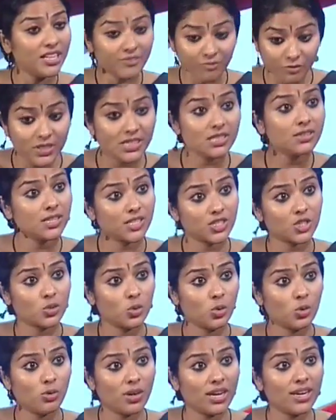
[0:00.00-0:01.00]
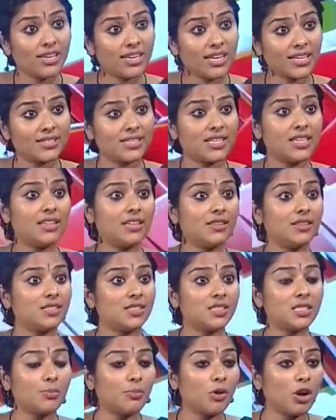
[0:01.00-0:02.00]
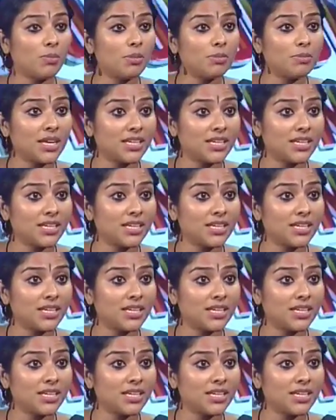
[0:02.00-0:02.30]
within the school, where he can say that this is the problem